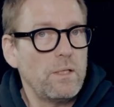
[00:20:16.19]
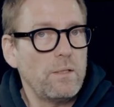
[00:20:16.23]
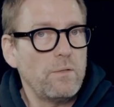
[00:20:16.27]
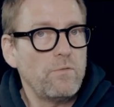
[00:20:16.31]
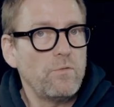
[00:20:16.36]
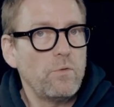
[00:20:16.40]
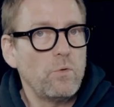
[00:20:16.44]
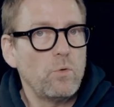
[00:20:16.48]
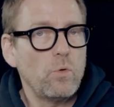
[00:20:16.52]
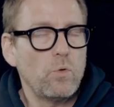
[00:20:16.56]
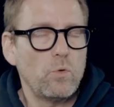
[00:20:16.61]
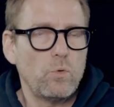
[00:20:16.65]
And
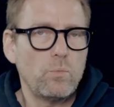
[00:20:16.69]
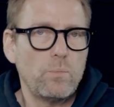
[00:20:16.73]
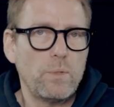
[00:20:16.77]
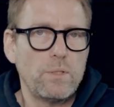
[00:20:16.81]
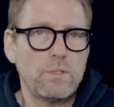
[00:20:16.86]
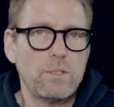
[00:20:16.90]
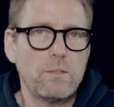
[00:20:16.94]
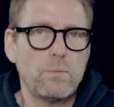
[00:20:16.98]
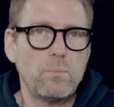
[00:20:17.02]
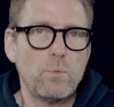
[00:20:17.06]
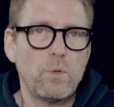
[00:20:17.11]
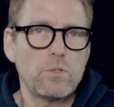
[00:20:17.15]
for whom is
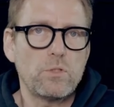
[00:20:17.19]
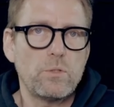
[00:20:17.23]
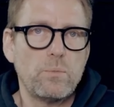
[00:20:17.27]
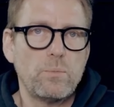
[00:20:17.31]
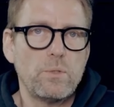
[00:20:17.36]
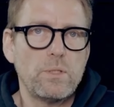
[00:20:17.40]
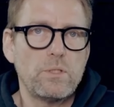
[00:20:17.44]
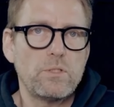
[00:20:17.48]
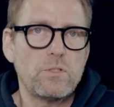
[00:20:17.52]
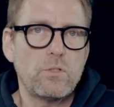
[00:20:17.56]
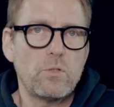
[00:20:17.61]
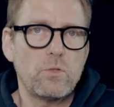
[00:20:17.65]
it
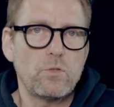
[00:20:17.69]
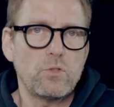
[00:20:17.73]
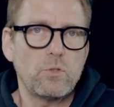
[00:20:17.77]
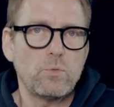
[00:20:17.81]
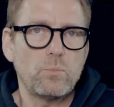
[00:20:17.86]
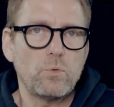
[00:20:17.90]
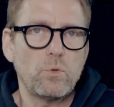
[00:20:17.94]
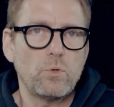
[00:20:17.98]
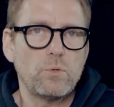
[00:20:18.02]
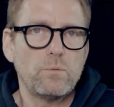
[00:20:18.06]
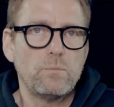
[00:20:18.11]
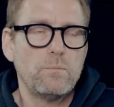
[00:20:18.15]
possibly
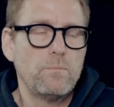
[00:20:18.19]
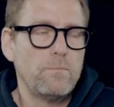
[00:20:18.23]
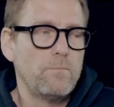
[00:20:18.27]
suitable?